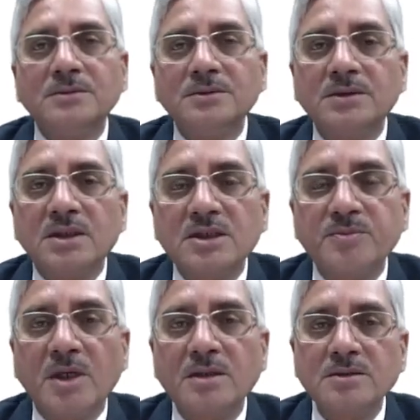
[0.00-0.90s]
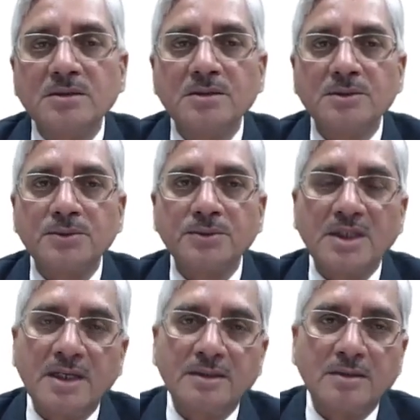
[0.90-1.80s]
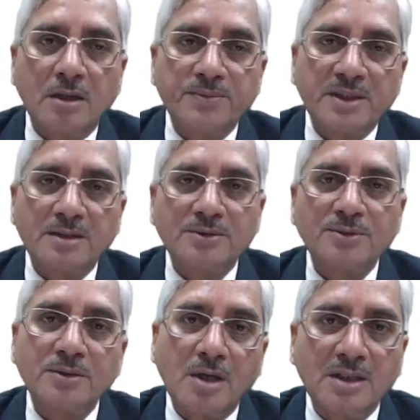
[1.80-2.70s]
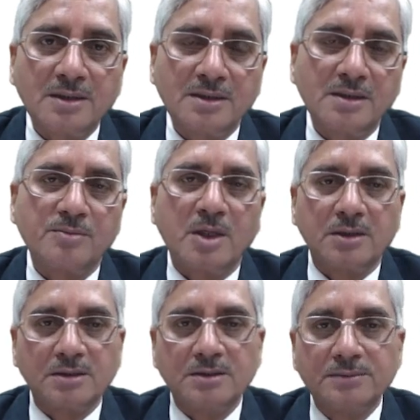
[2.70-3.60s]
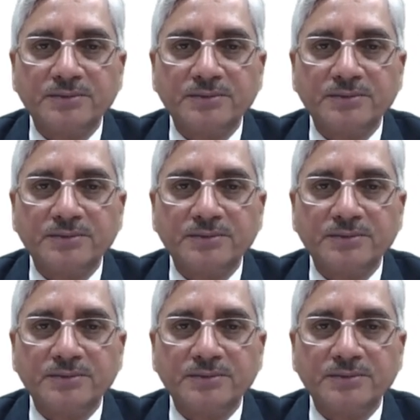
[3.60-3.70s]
the response to that obtained through nonlinear model,